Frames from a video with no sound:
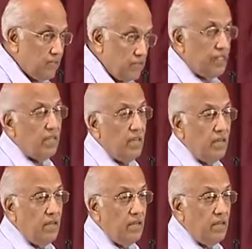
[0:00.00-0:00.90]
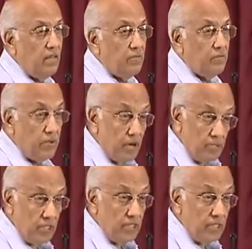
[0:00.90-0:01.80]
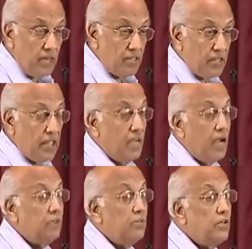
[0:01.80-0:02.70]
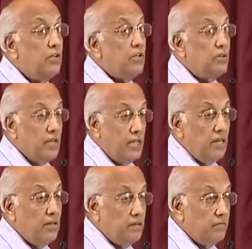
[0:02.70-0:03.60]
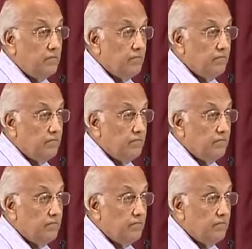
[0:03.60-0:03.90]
Physical healing, there were promises there saying, I am the Lord your healer.